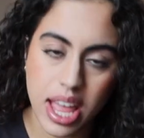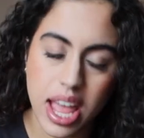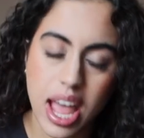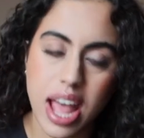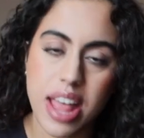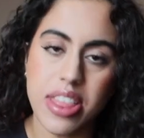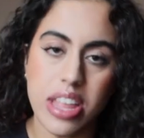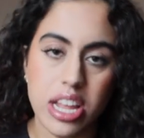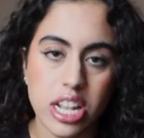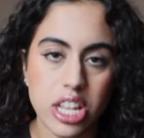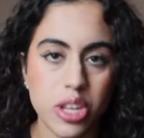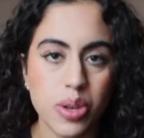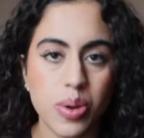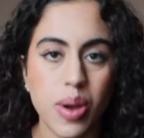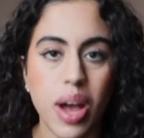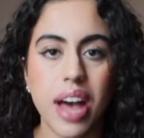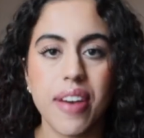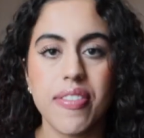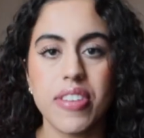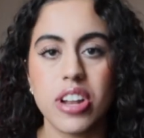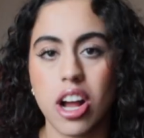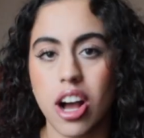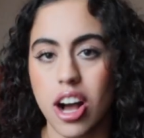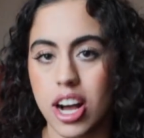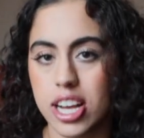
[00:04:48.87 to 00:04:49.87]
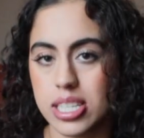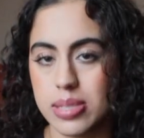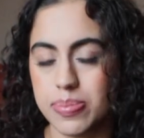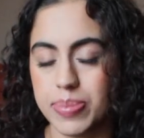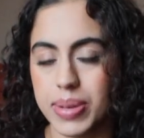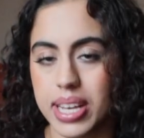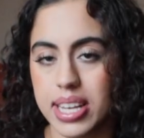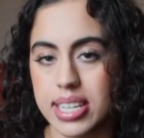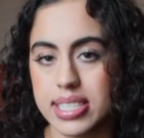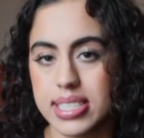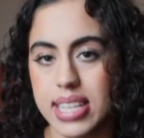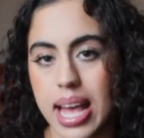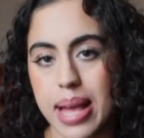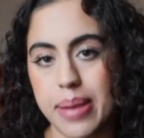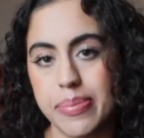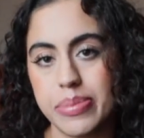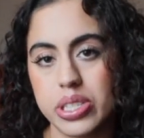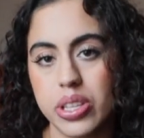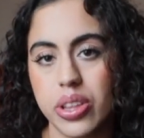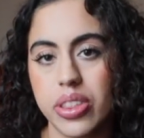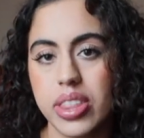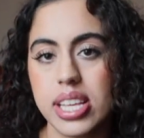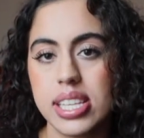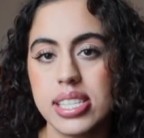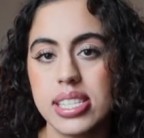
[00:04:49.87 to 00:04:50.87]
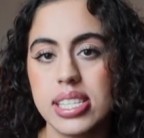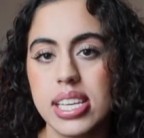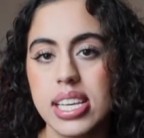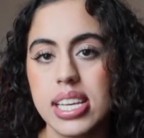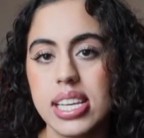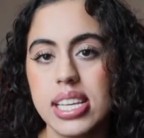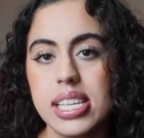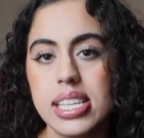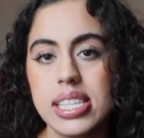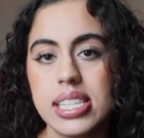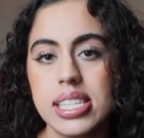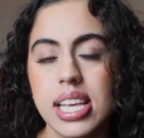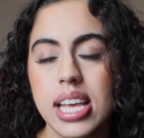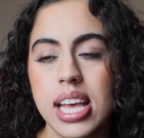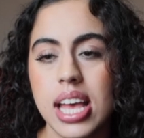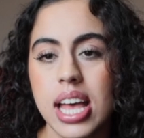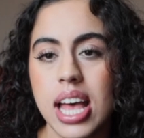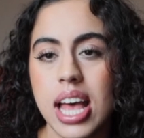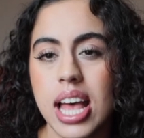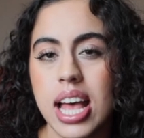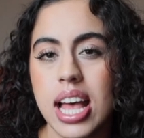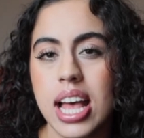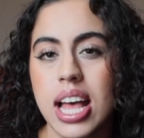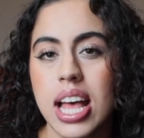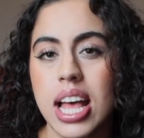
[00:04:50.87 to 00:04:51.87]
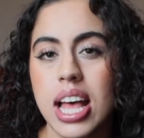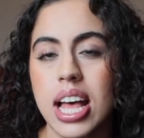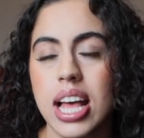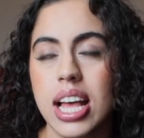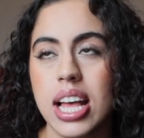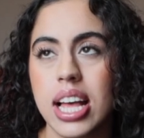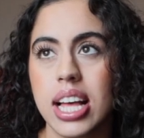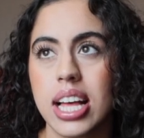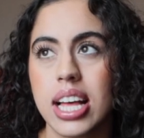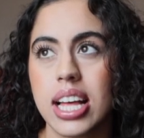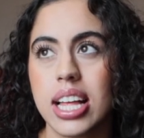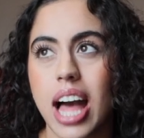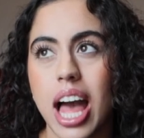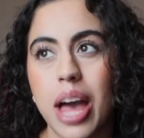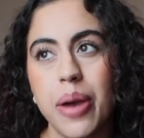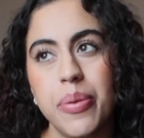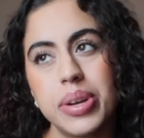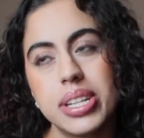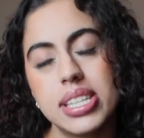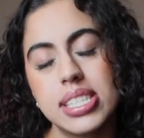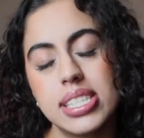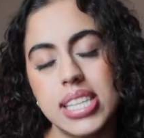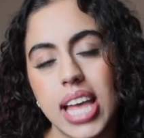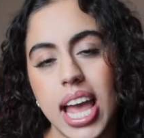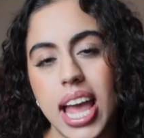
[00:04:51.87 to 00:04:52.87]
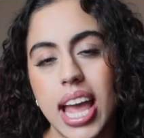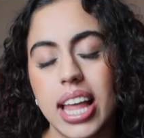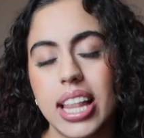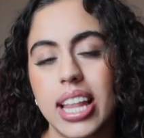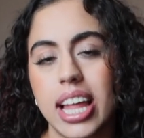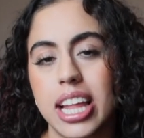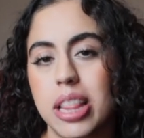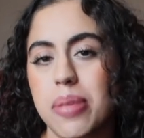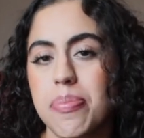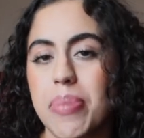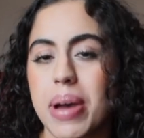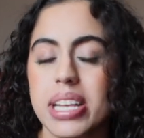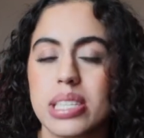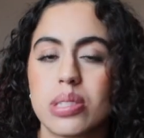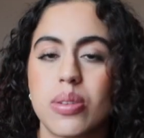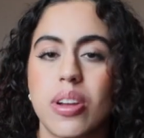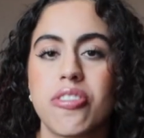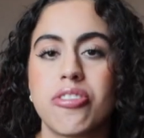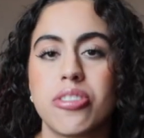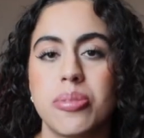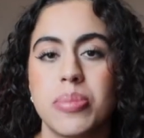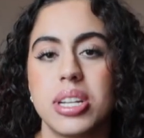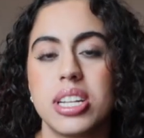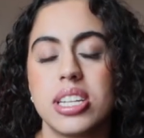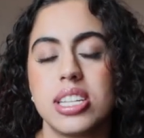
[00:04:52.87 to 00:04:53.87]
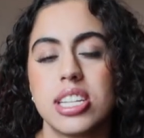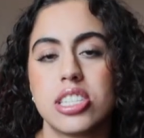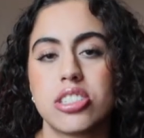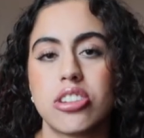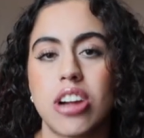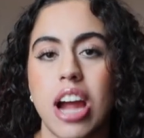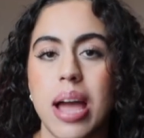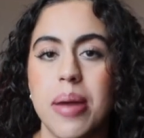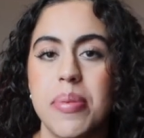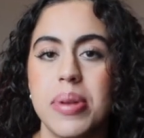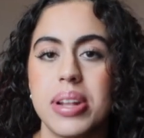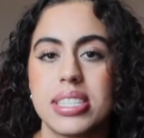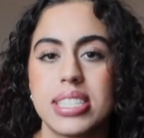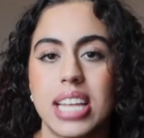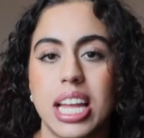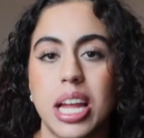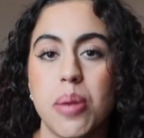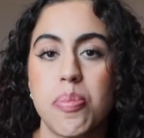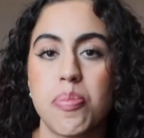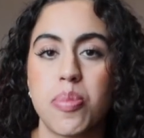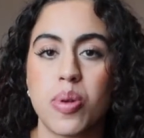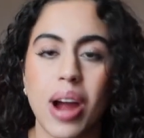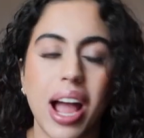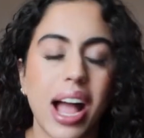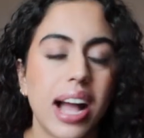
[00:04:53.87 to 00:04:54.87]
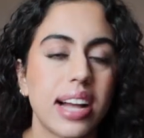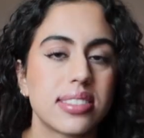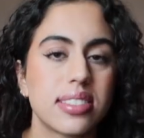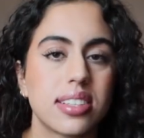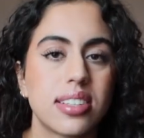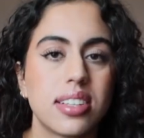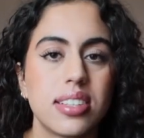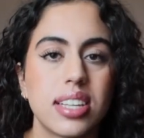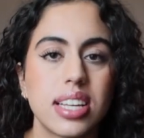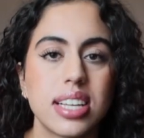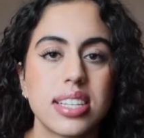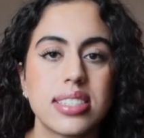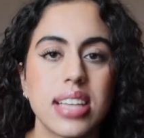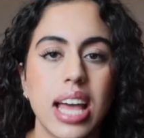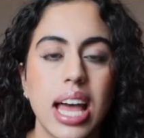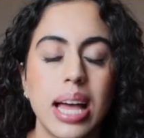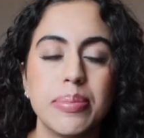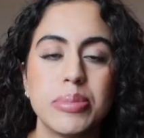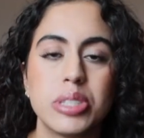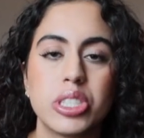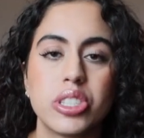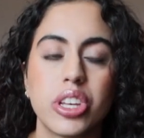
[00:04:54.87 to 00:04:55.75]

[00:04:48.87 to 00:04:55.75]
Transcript: And then you have an OSPE exam. So this is, I would say, like the best way for me to describe it is like a practical exam.